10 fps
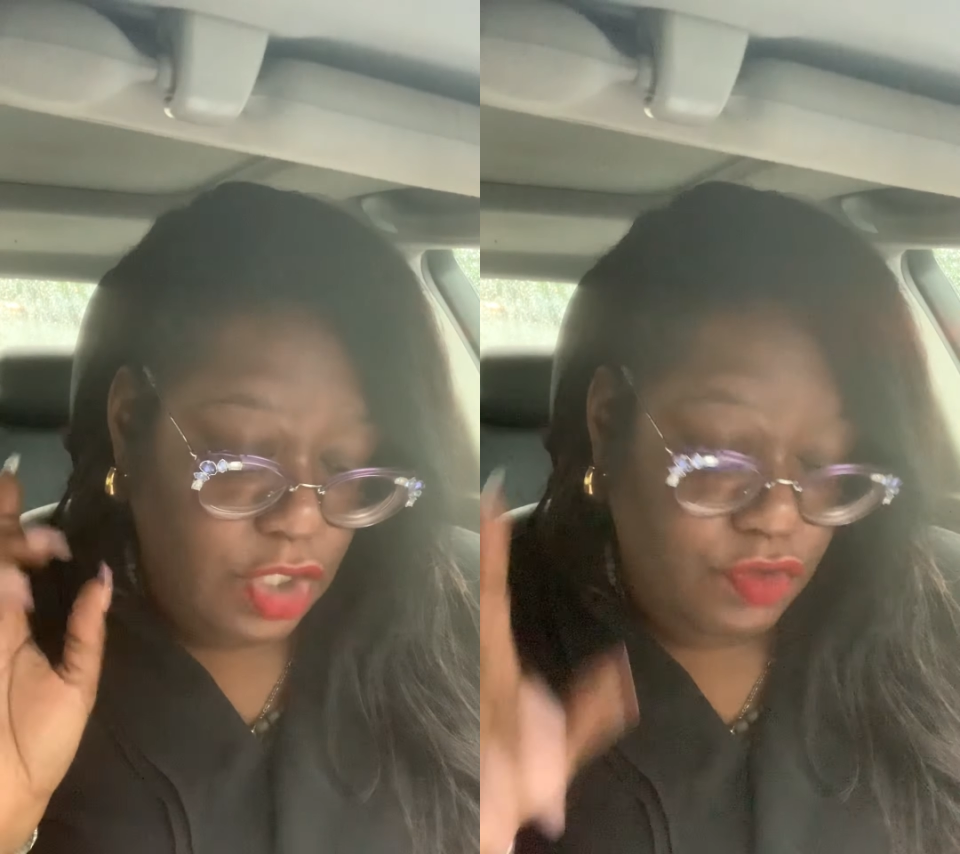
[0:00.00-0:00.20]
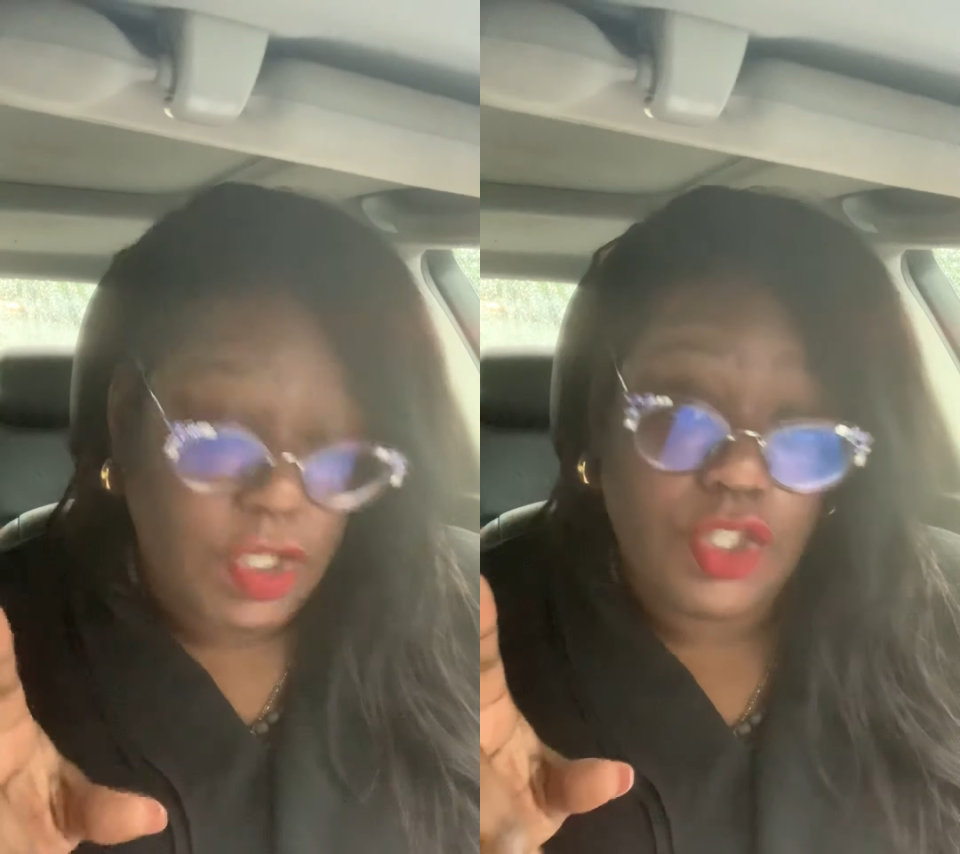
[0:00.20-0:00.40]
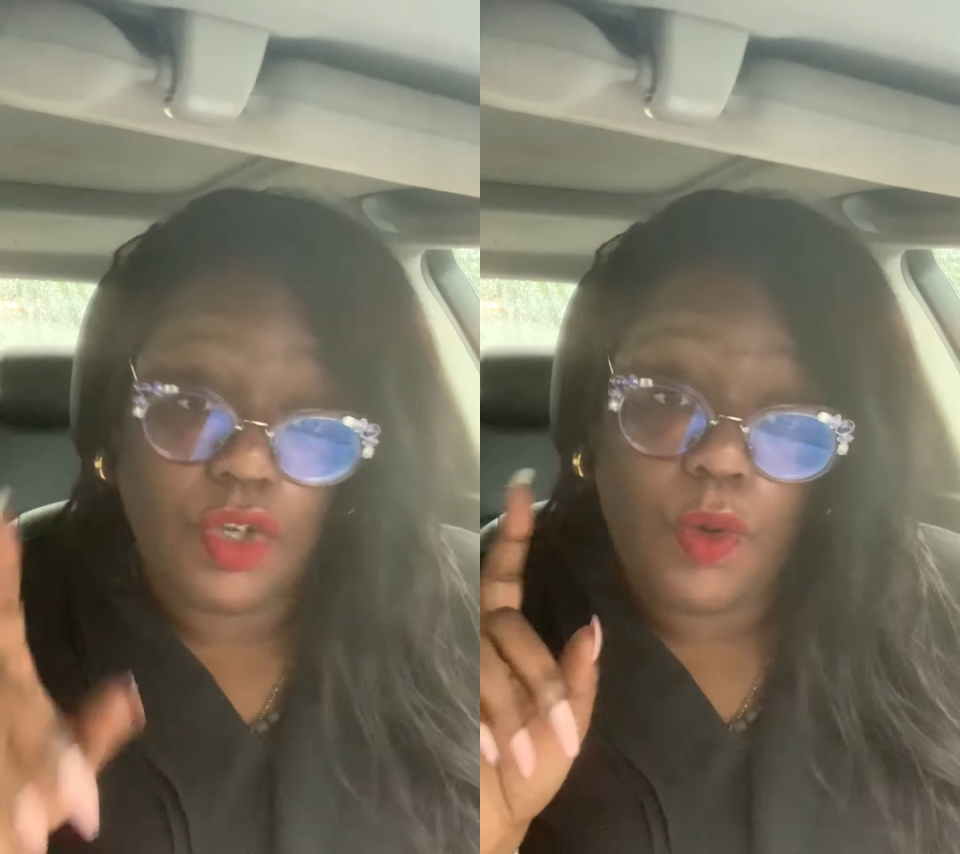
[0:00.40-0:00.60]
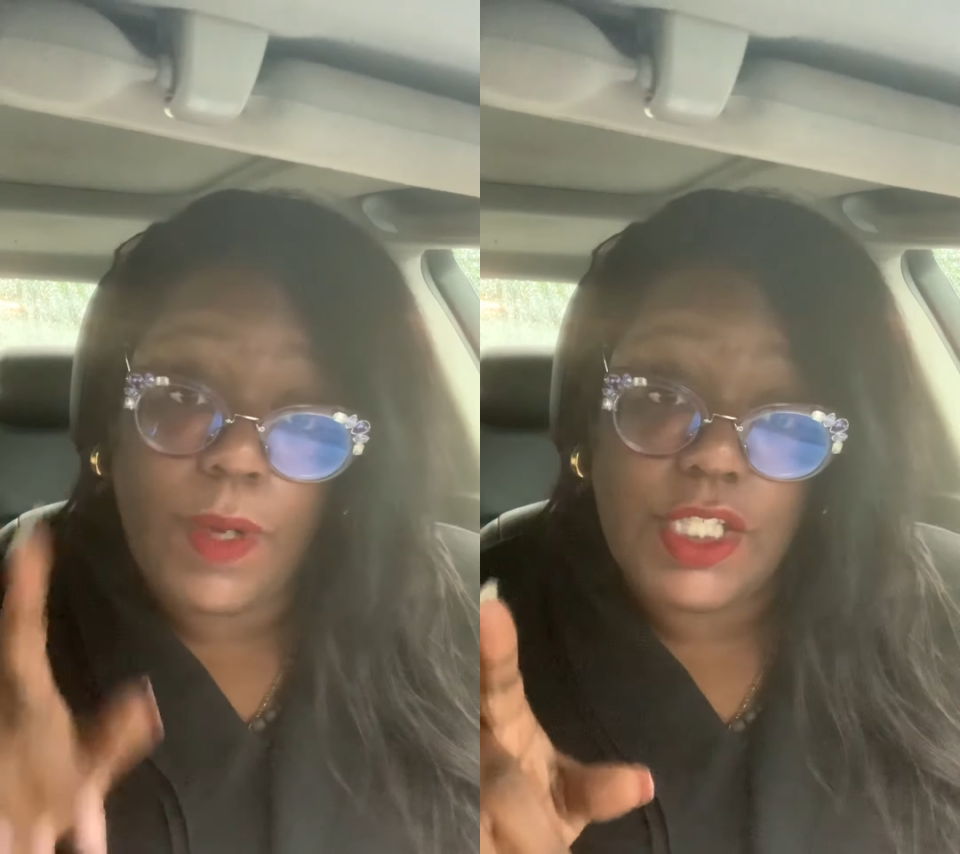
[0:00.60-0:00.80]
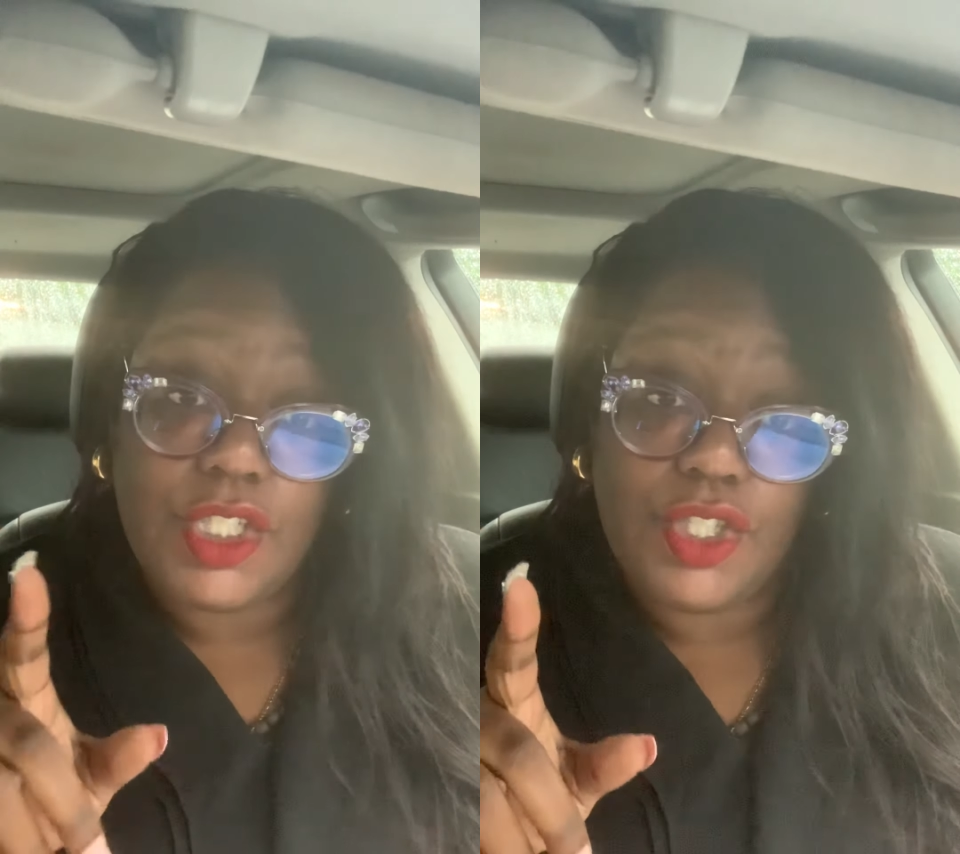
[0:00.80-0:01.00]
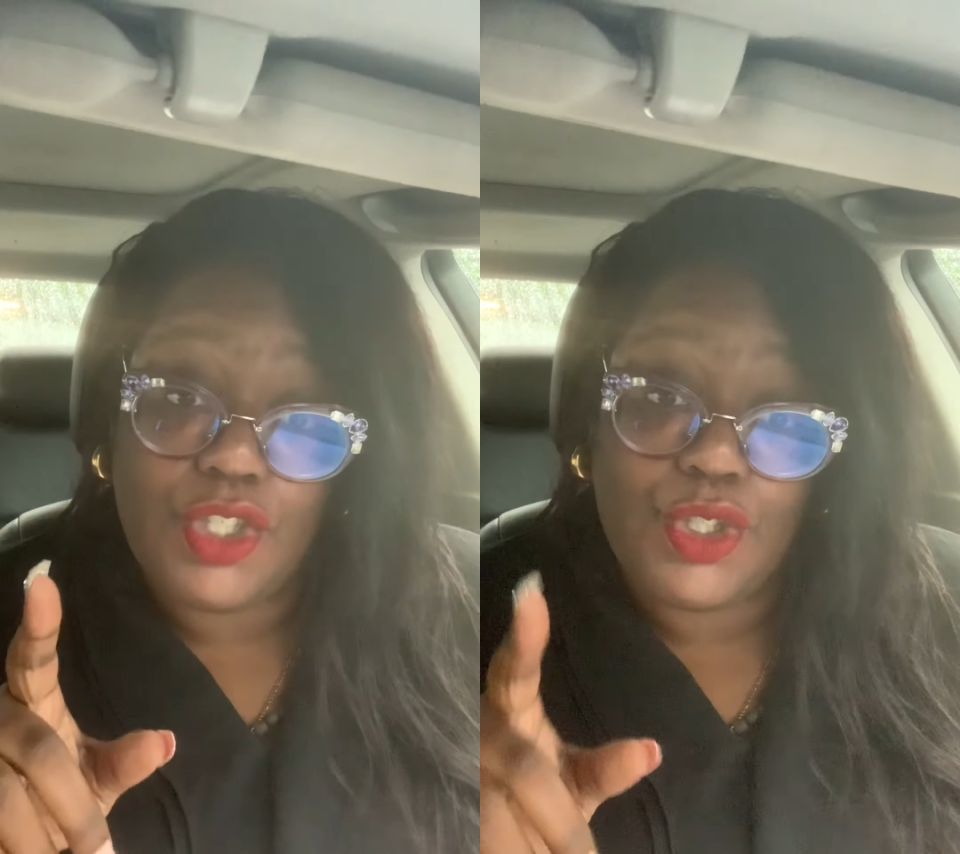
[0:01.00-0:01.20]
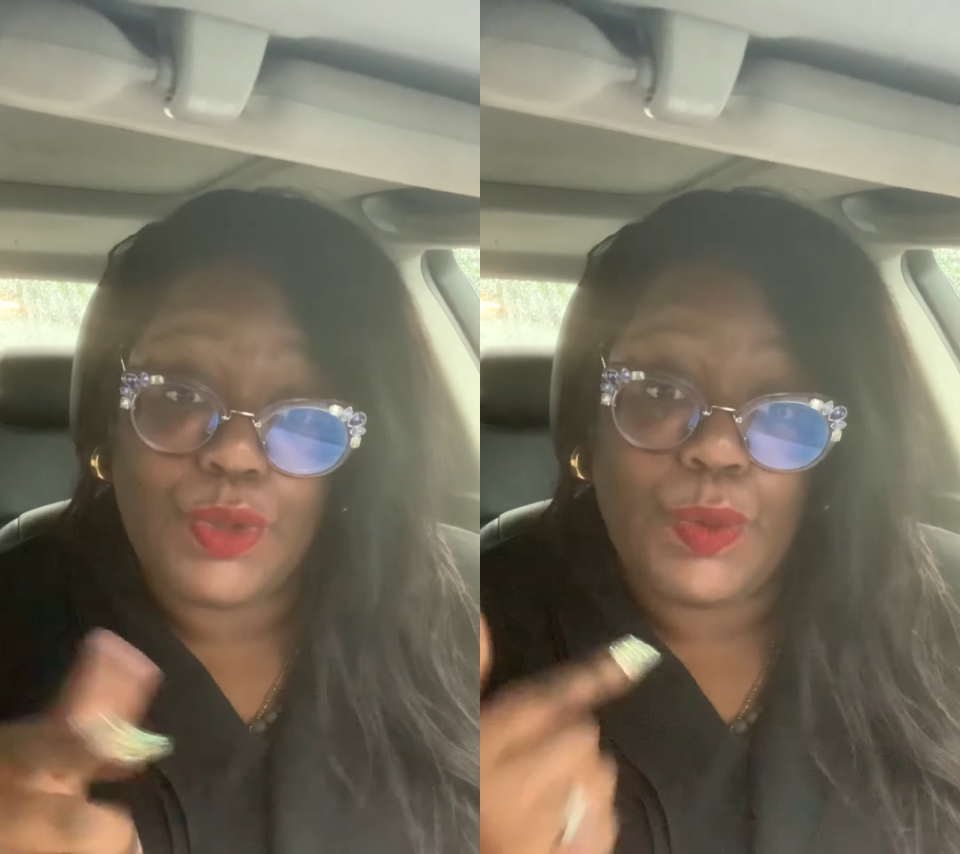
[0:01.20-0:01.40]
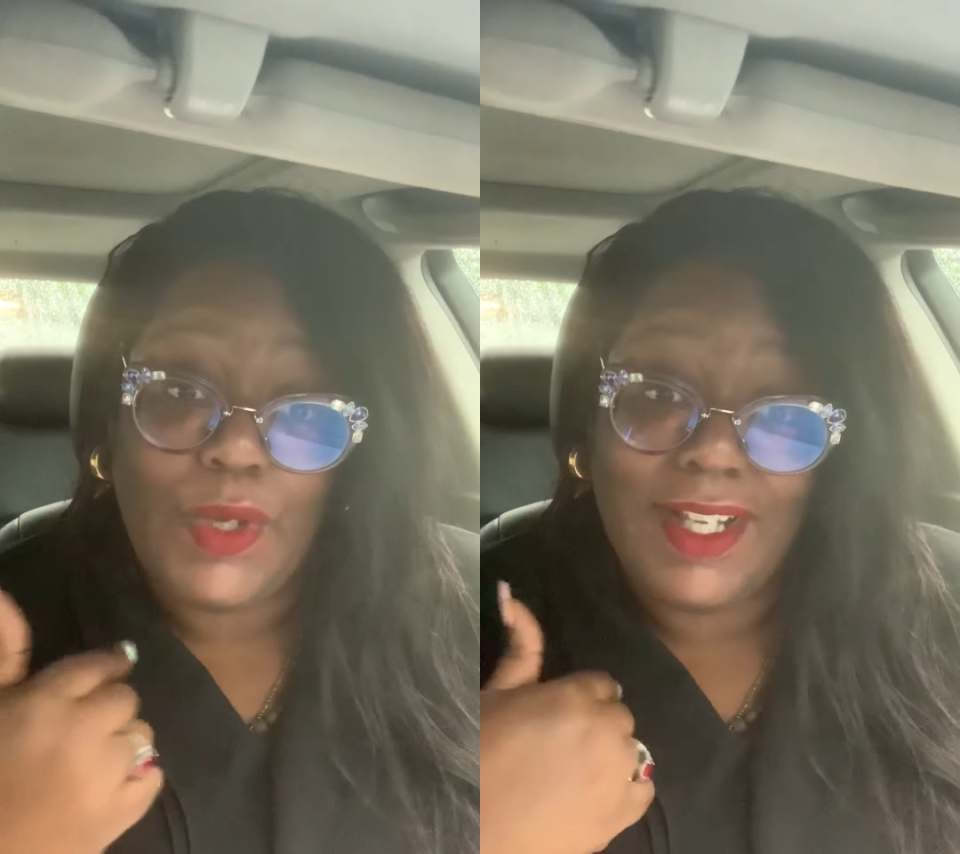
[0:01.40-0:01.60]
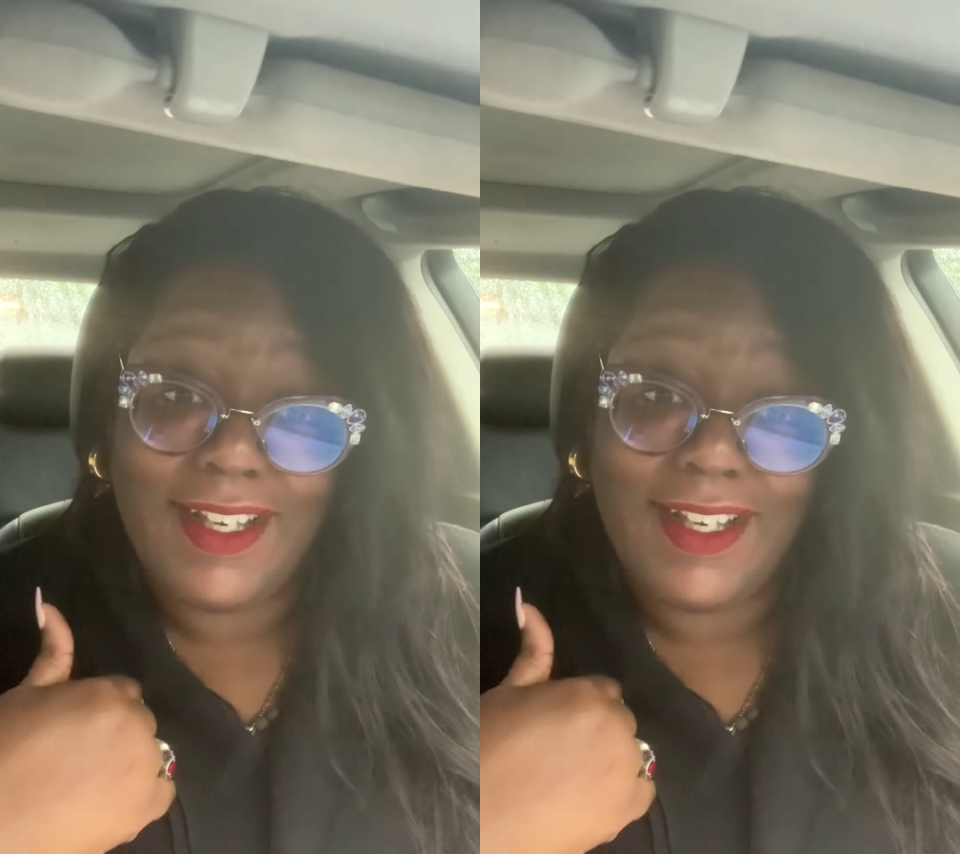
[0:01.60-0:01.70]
address your questions to,